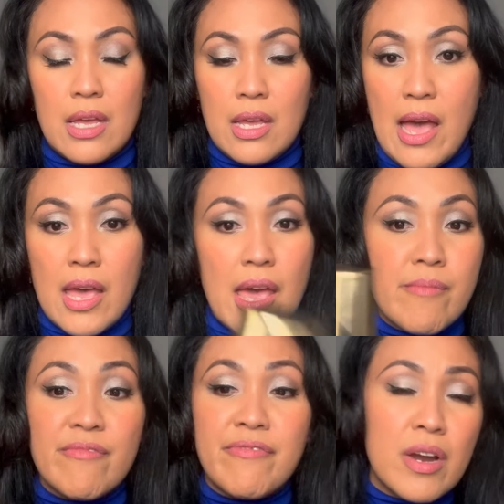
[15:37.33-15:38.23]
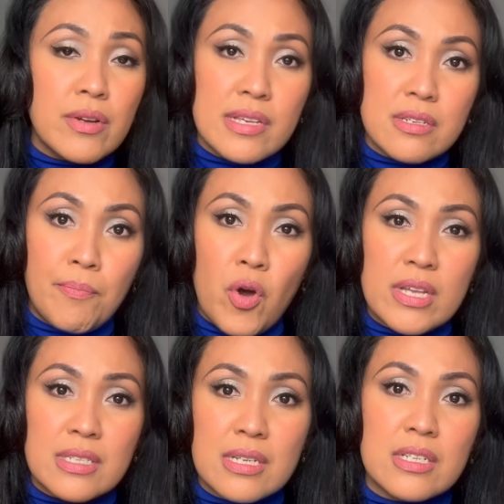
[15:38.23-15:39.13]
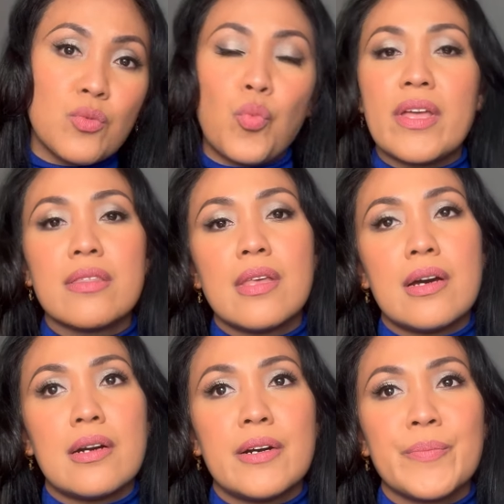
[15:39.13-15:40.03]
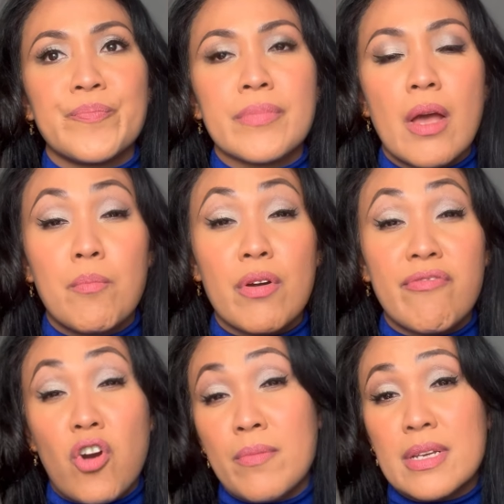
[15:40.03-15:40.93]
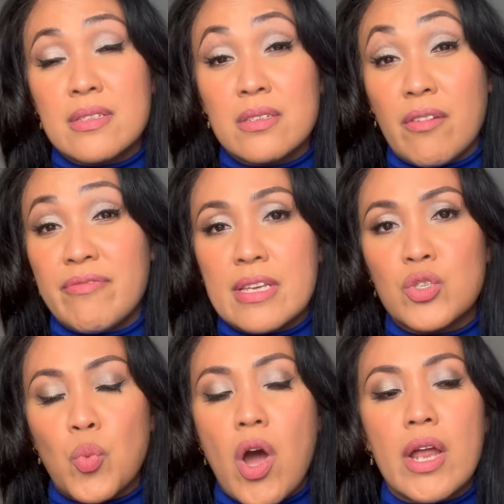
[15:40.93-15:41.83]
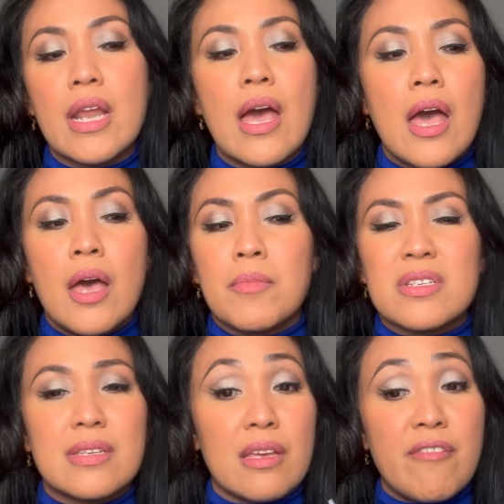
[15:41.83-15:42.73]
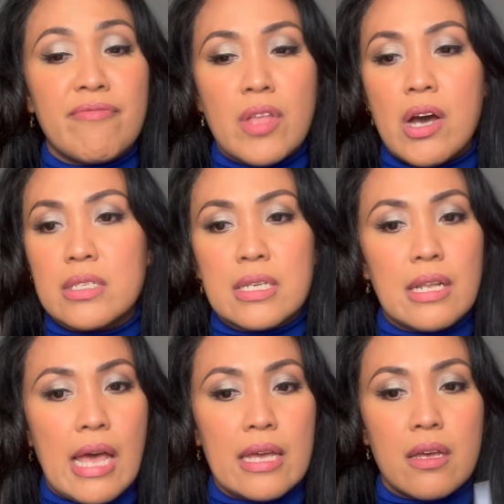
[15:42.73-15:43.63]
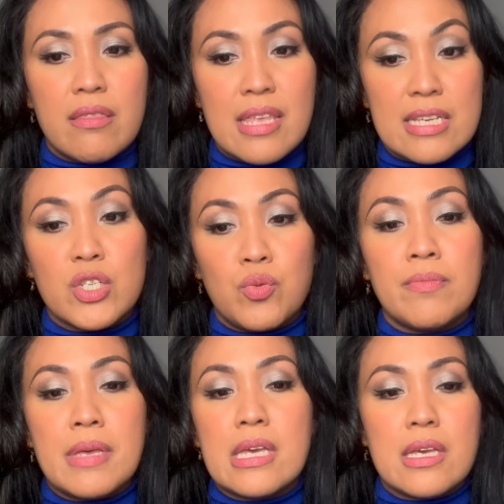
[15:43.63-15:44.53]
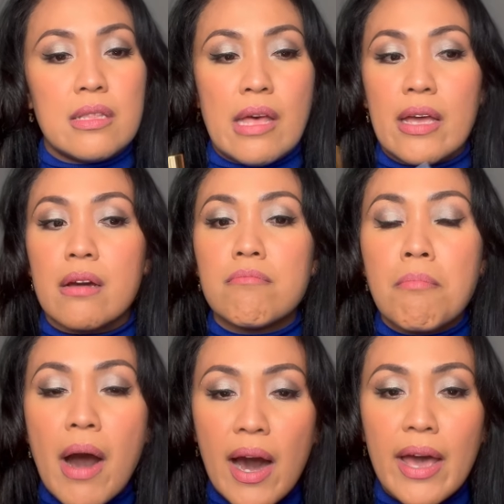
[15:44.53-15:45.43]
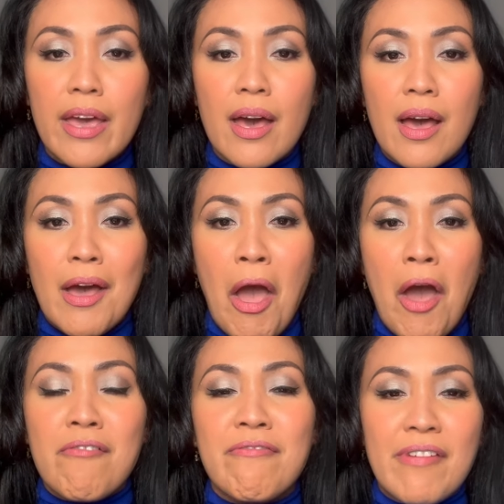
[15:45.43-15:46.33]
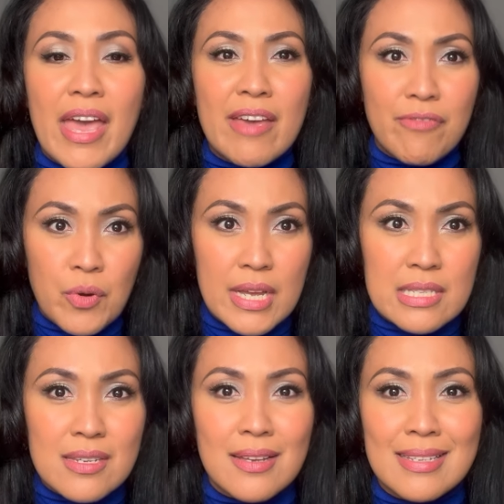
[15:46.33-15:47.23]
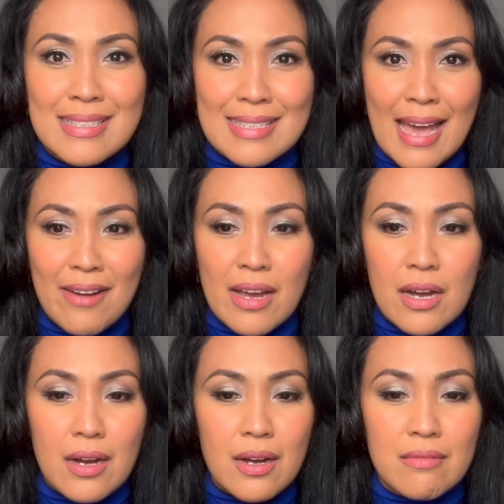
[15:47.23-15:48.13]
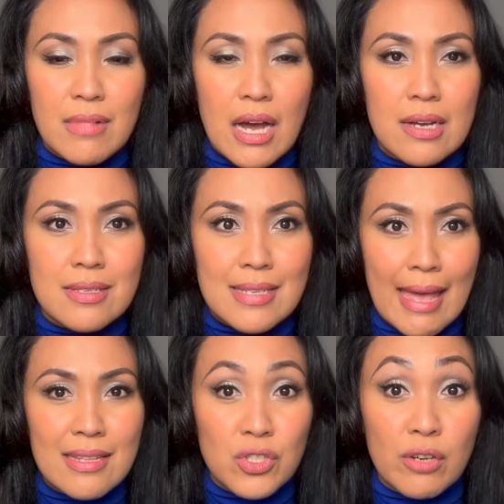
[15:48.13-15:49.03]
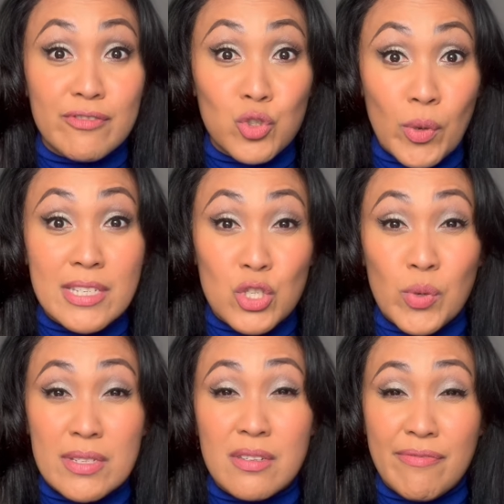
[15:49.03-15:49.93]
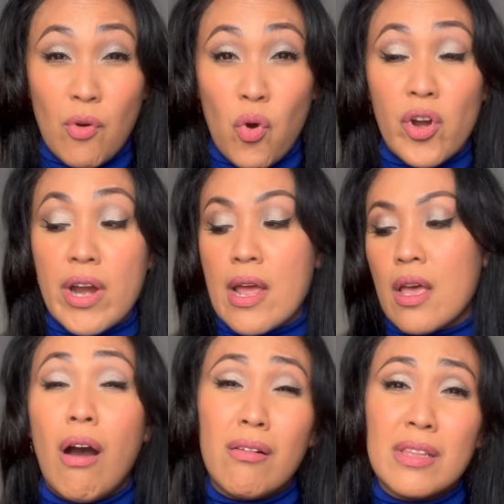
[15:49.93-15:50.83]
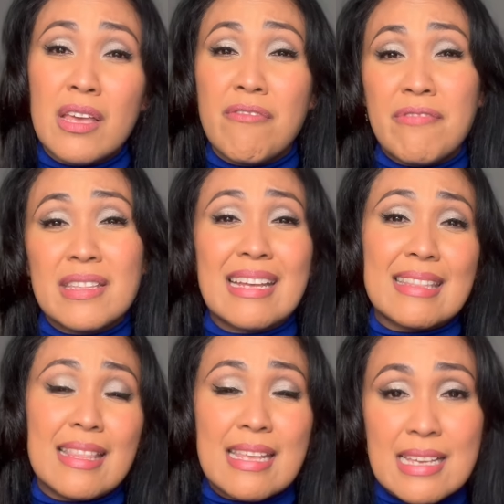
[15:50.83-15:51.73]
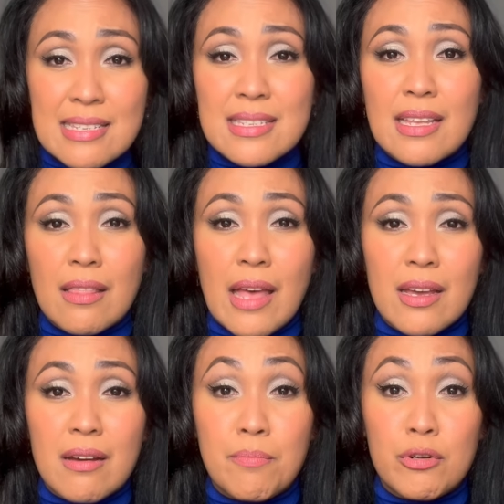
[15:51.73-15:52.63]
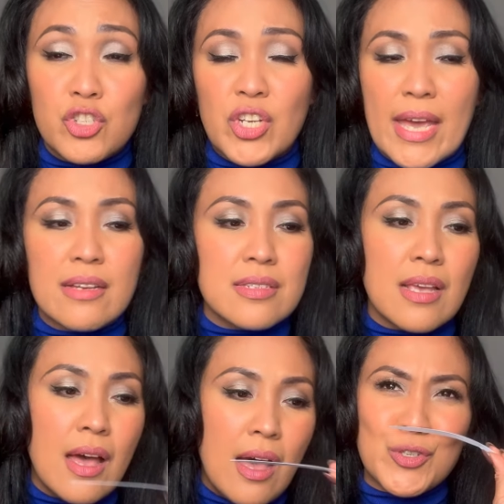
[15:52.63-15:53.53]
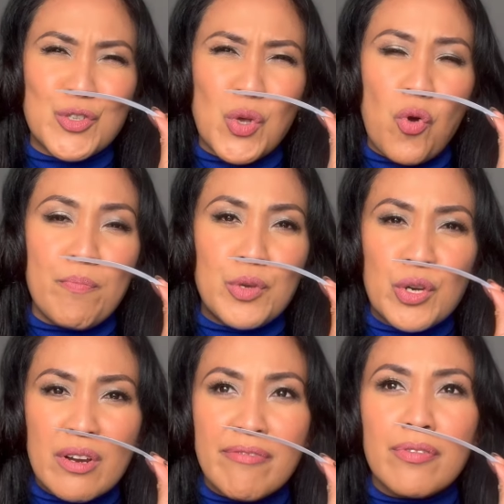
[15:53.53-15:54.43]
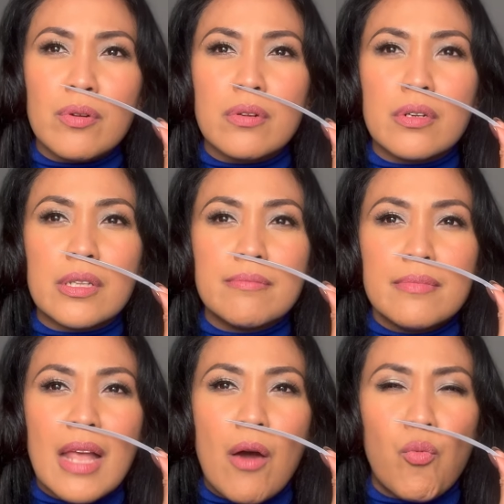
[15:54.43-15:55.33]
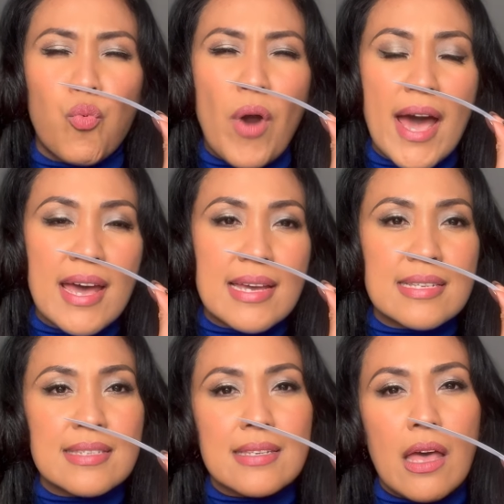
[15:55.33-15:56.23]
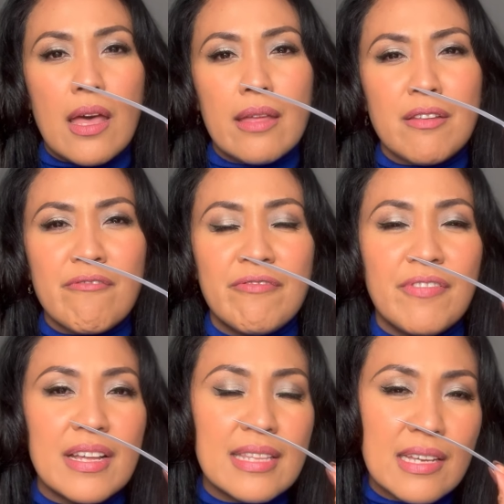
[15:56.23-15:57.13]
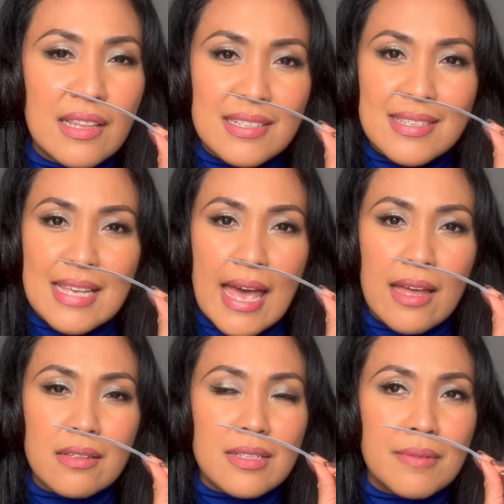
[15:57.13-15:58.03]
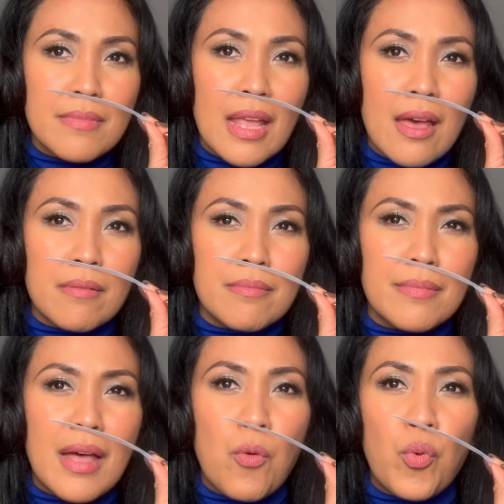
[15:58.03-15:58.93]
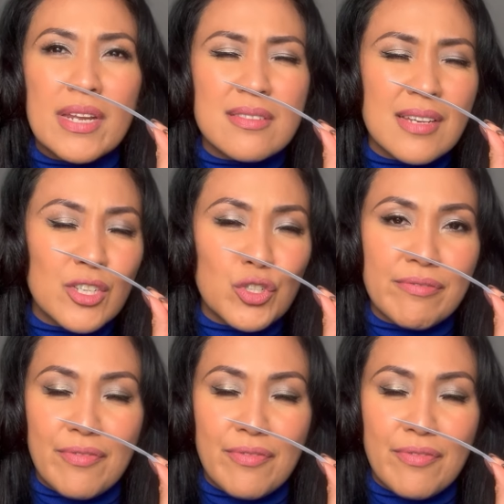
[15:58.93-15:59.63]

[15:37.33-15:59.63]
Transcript: I am very disappointed with the um, performance of this one. Because like, if not, like, this will be like my favorite Zara uh, scent of 2024 only if it at least like projects so beautiful rice and vanilla scent mm, with a touch of